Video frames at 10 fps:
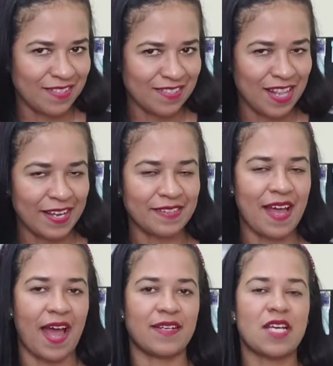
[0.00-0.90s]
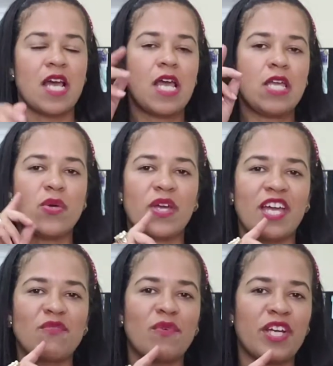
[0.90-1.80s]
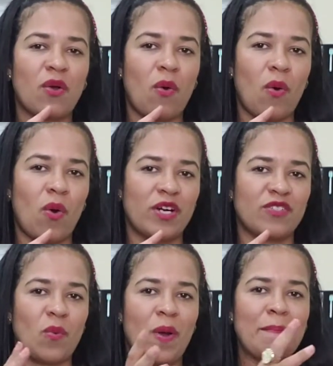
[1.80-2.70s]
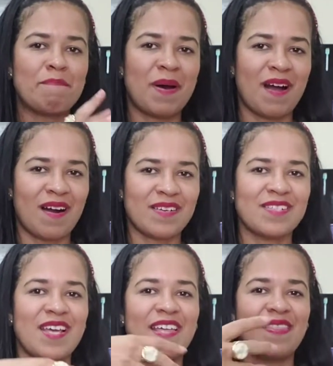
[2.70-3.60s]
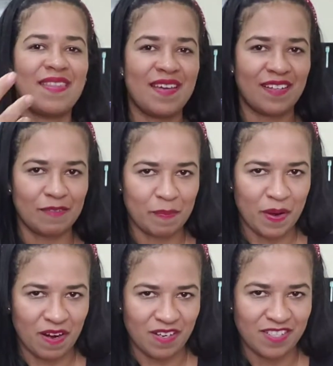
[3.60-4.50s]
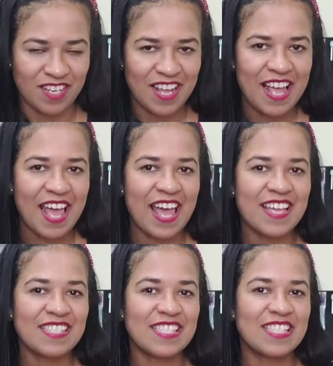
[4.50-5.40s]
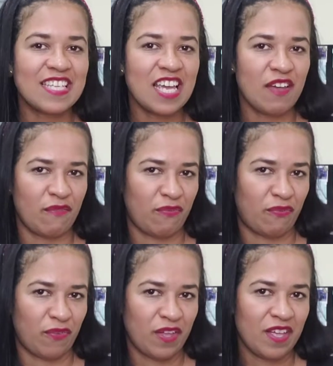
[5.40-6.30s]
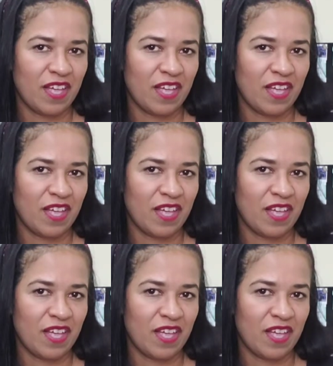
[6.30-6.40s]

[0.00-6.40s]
is like that, you can record one part and the other part as if